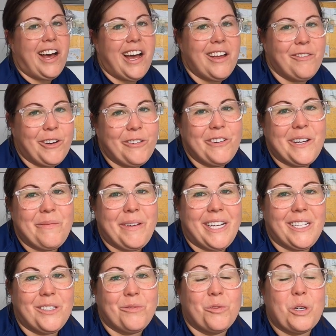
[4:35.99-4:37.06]
I've already made
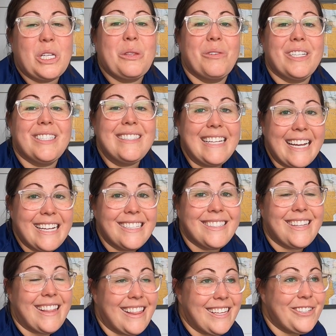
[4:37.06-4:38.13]
it to 43
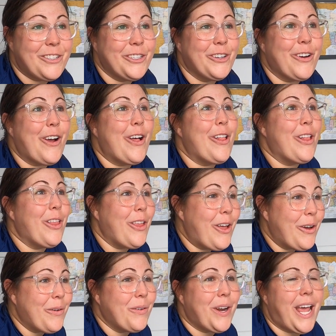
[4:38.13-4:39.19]
states this year
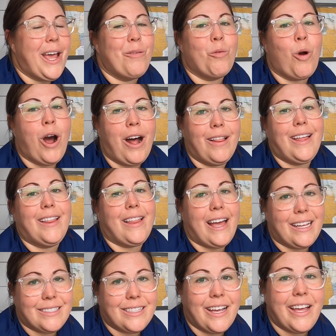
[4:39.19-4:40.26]
alone, and while
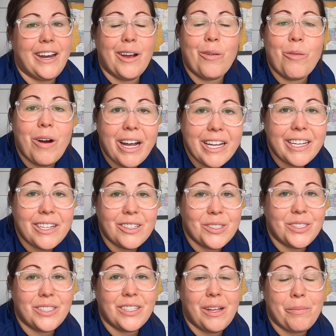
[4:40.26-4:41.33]
Alaska and Hawaii are
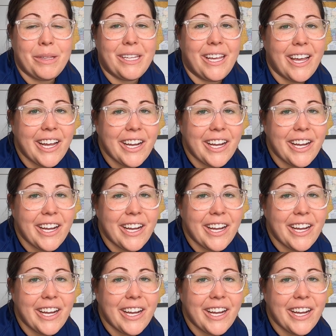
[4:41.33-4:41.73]
still up in the